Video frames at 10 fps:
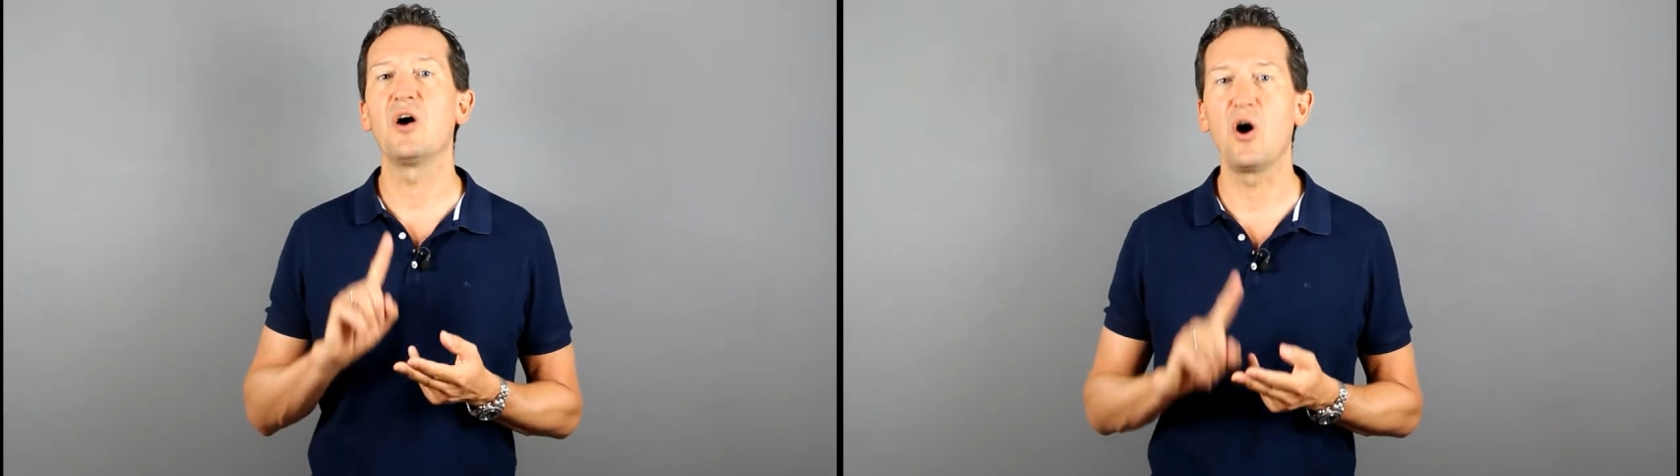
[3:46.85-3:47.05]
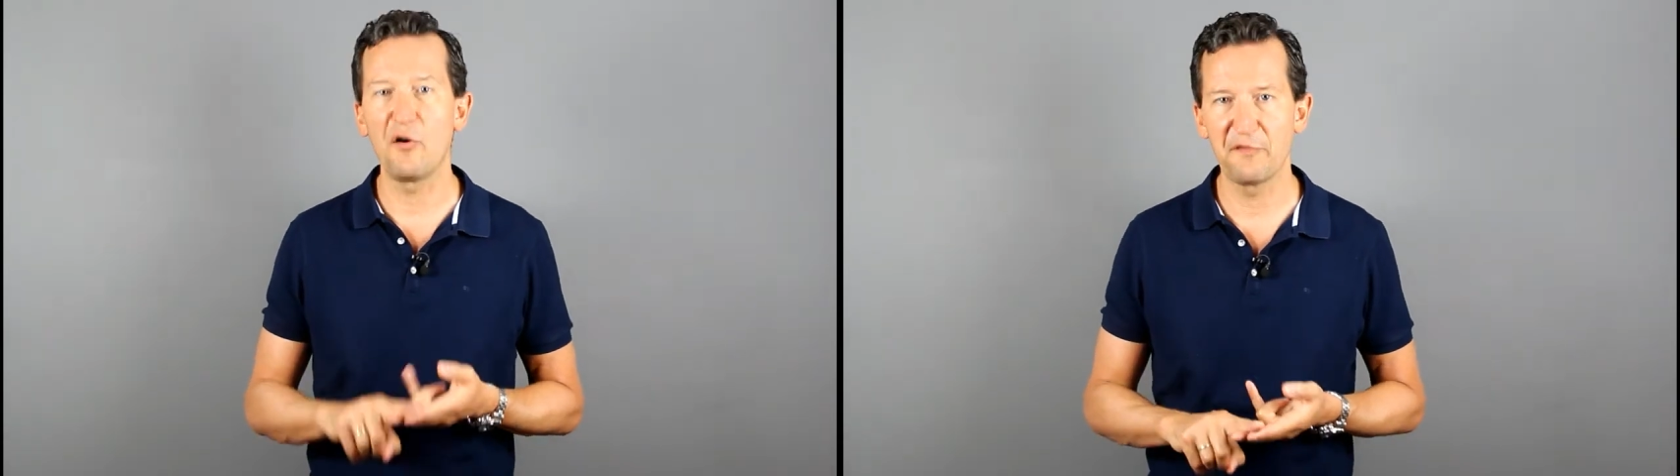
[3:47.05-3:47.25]

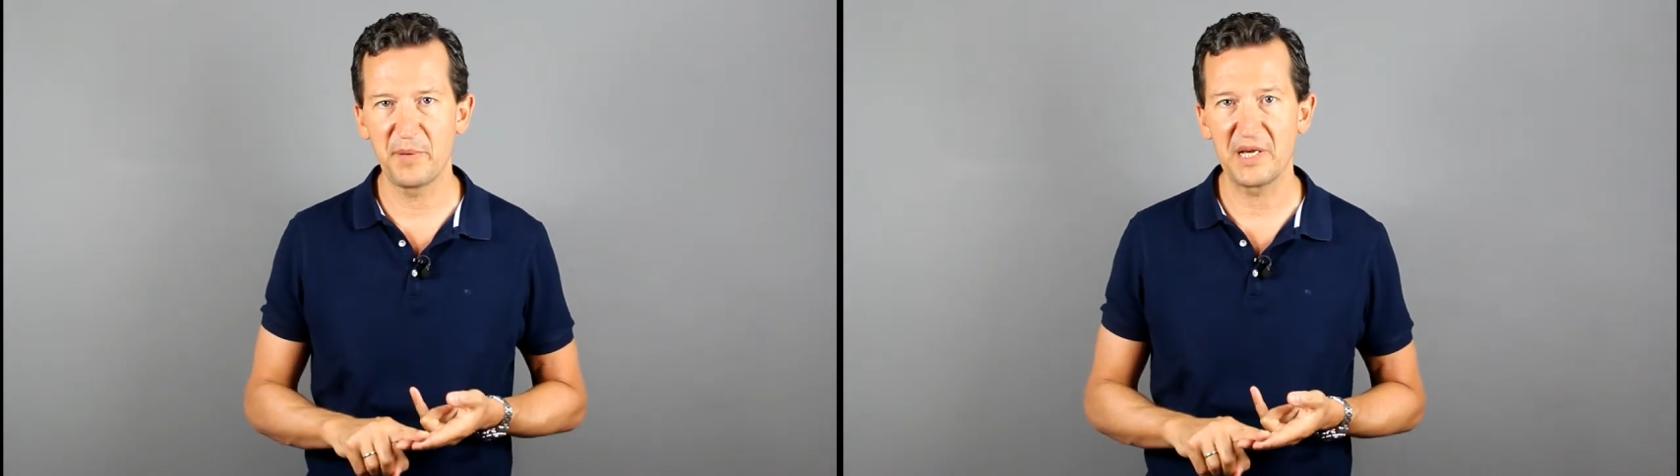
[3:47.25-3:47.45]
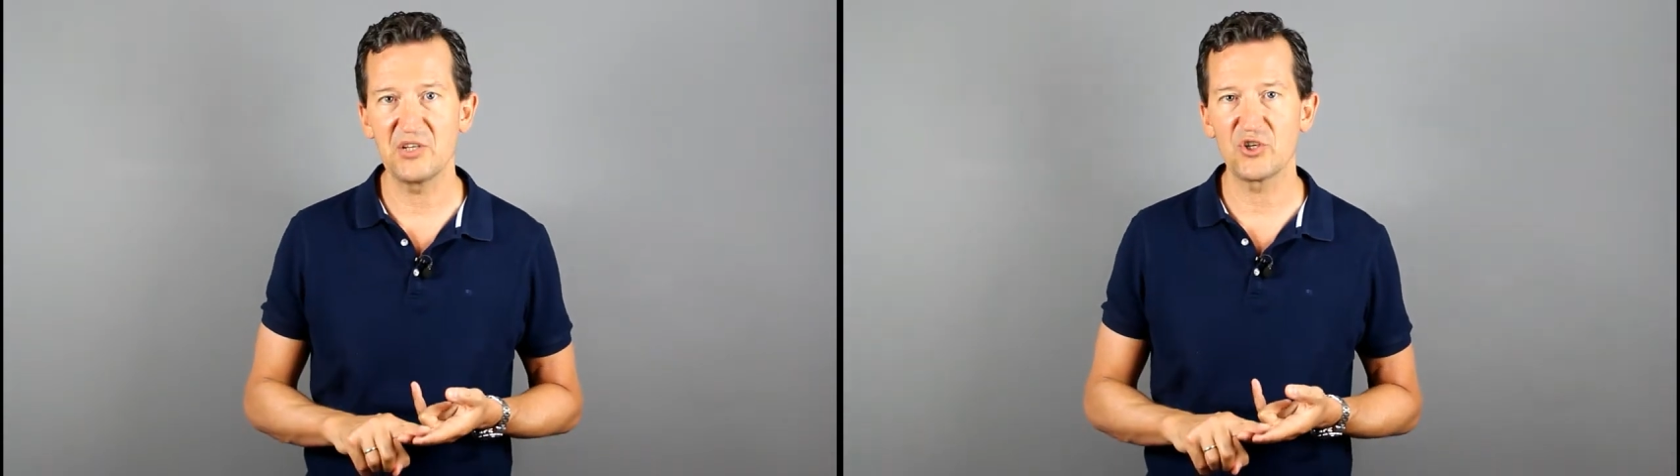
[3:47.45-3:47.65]

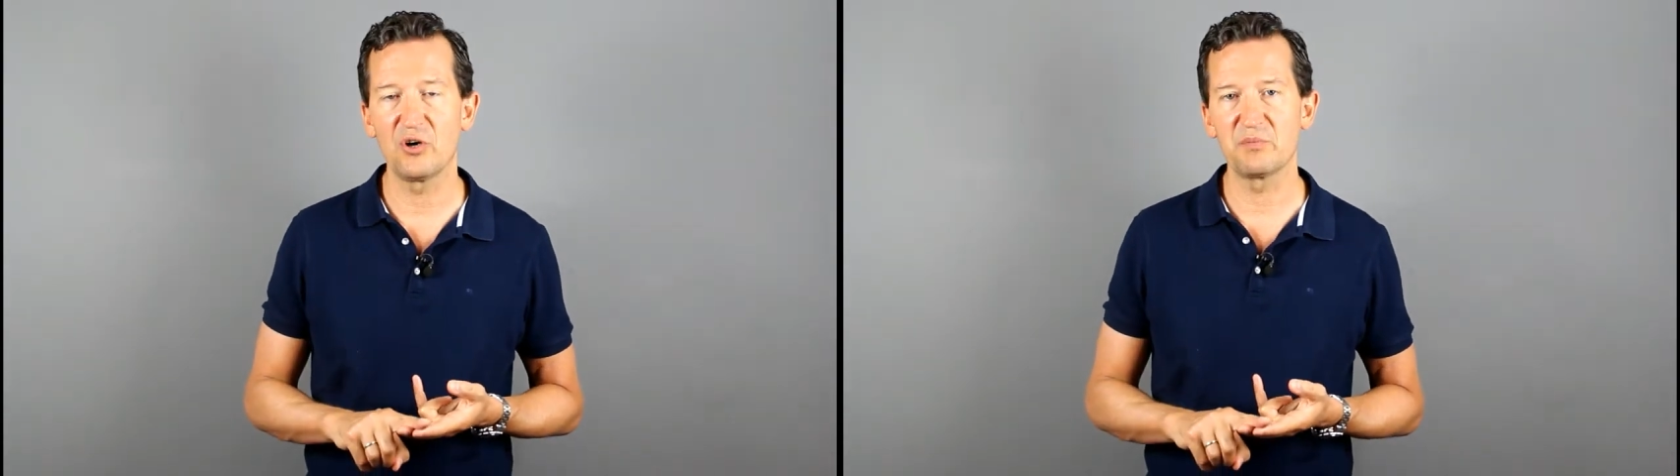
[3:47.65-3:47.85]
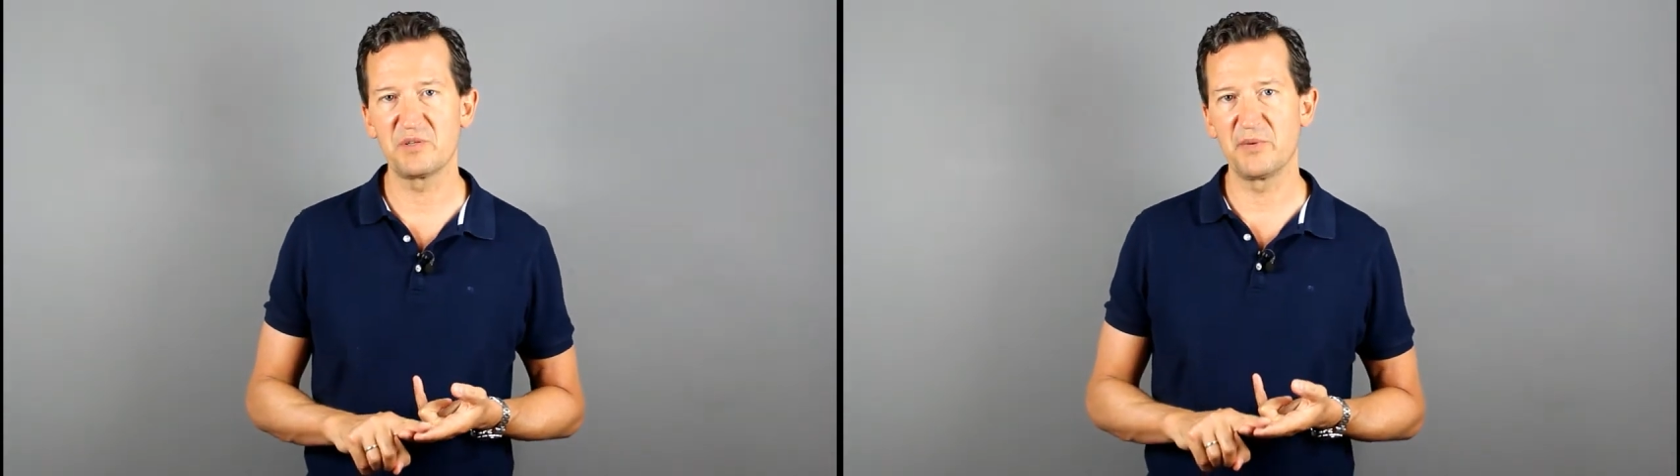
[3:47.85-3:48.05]
off-page
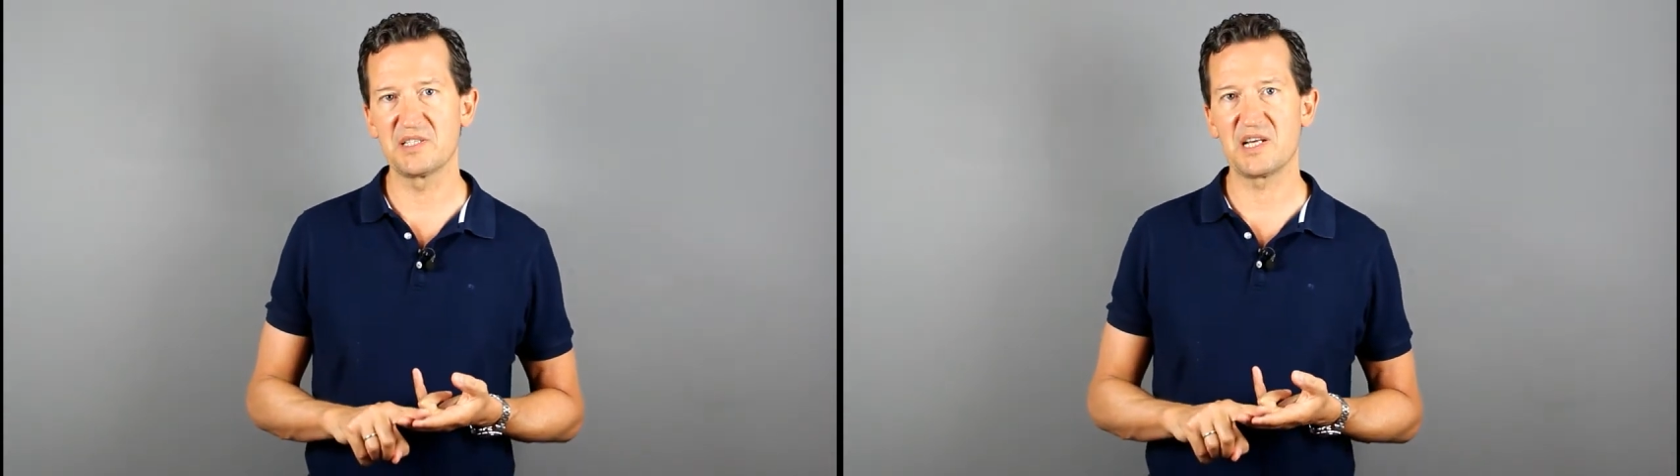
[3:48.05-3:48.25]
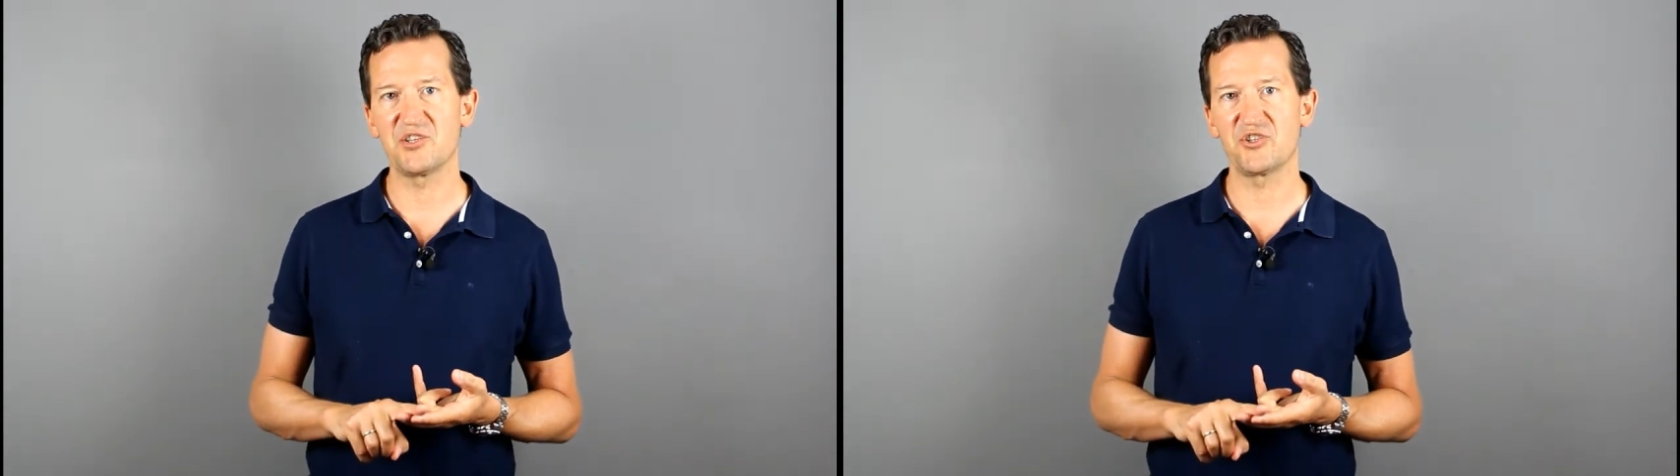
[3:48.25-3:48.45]

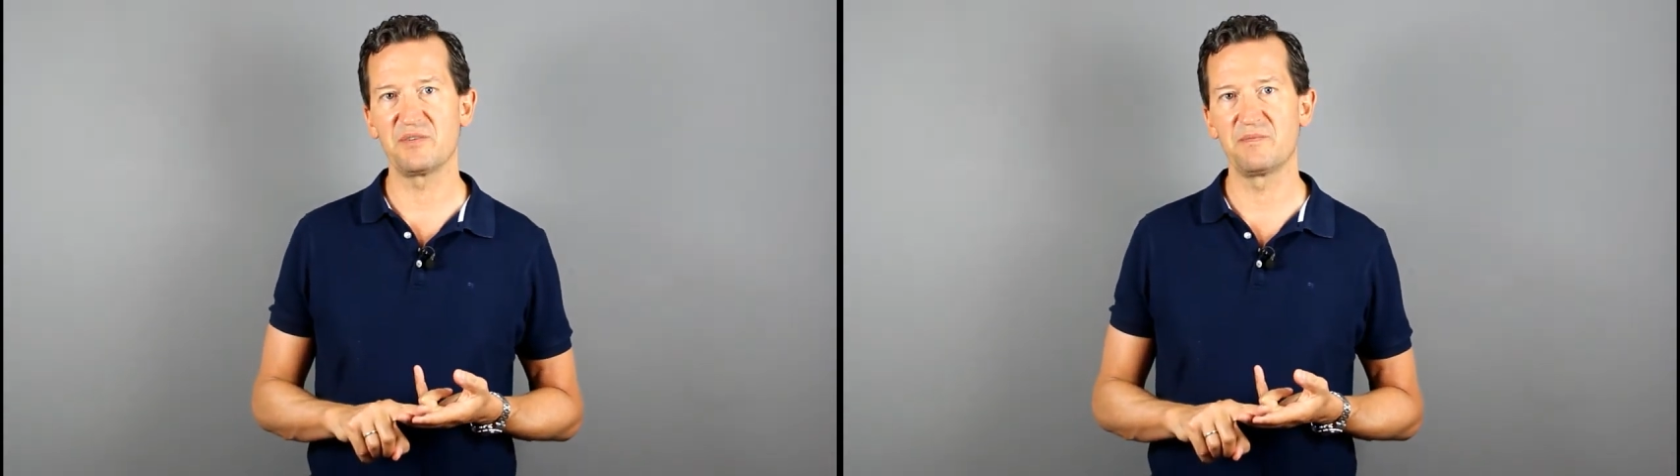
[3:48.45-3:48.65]
optimization.